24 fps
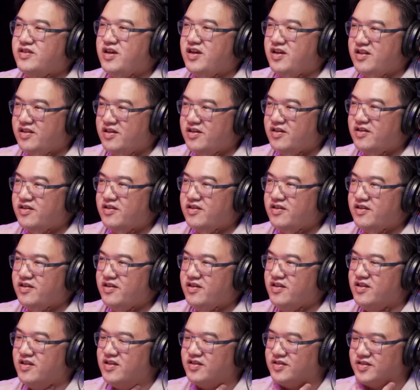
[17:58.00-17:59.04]

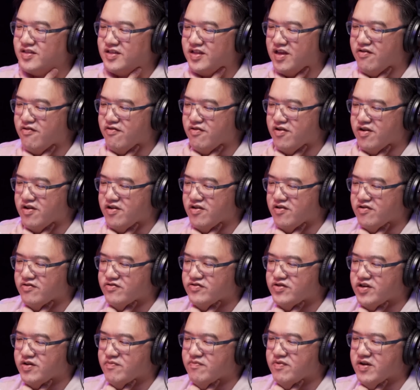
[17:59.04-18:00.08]
in the scenario that Donald
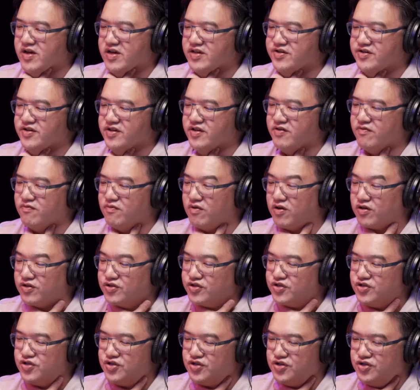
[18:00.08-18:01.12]
Trump actually was
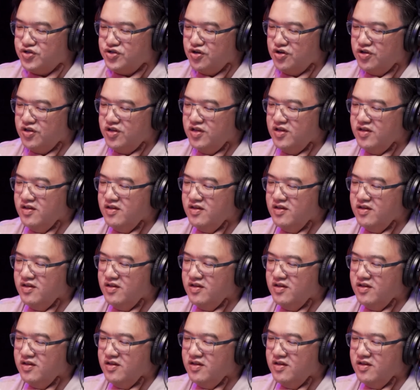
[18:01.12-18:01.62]
shot,